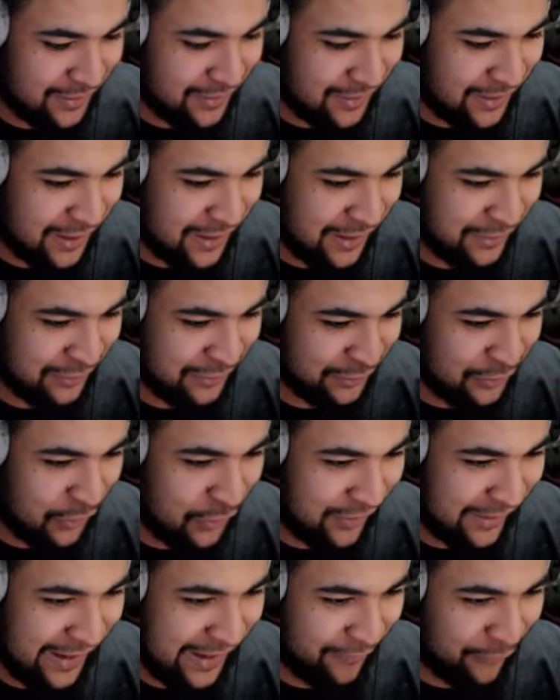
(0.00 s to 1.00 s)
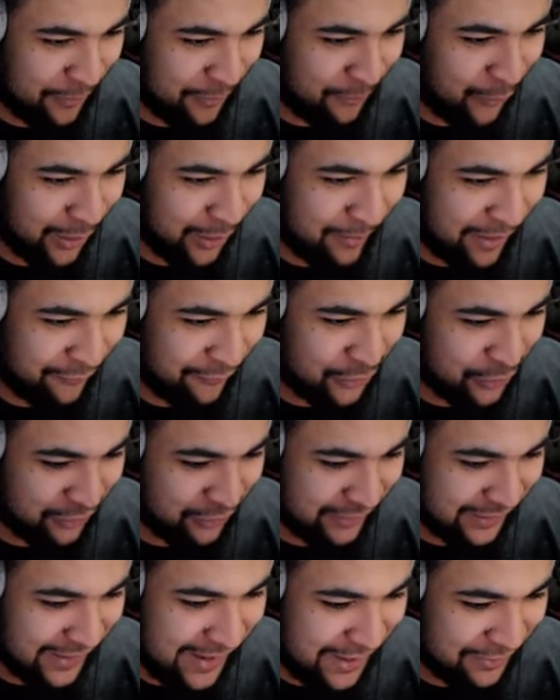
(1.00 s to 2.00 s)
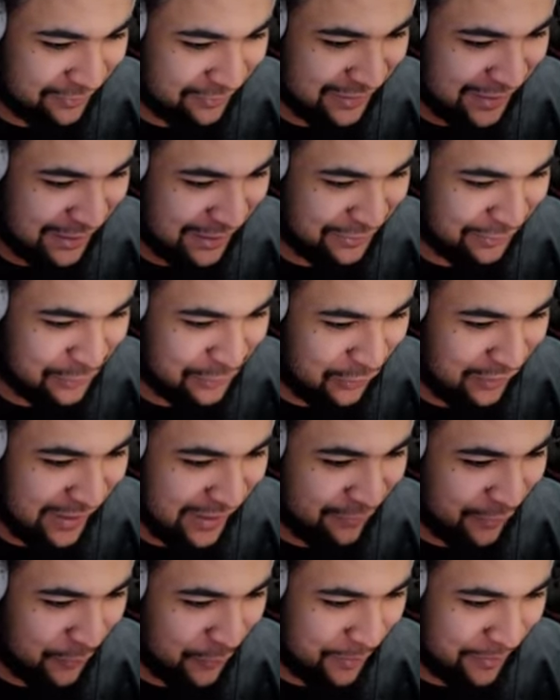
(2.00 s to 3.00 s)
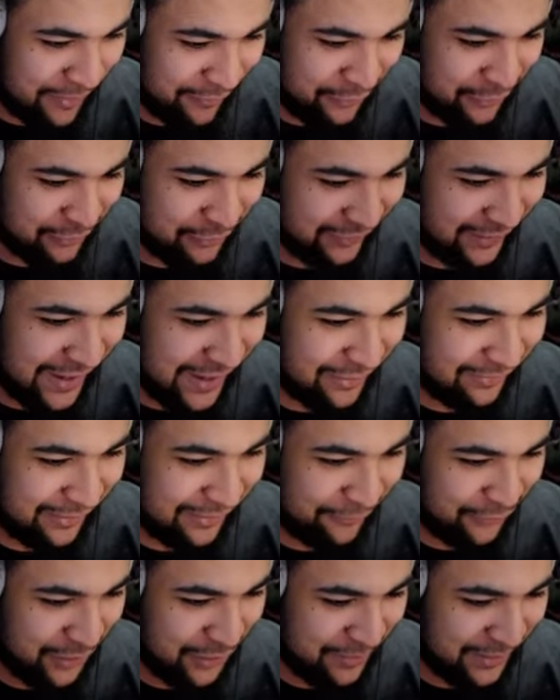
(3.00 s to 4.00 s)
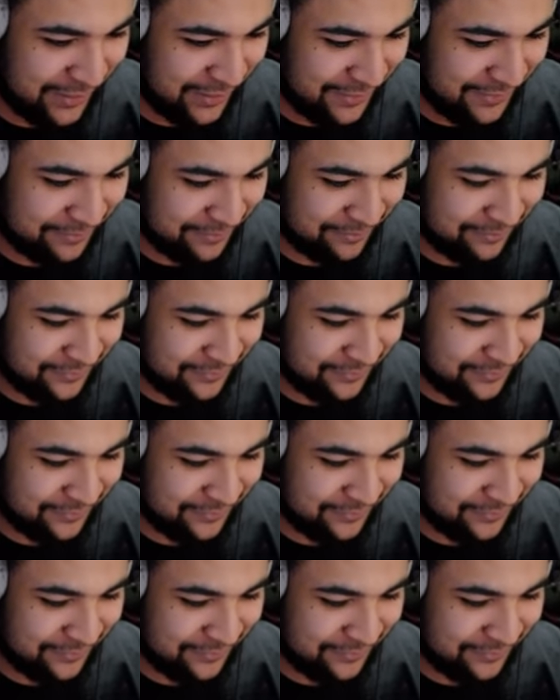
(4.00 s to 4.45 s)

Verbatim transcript: I just got Liv on one of my viewers' accounts. I just got Liv on one of my viewers' accounts. I'm fuming.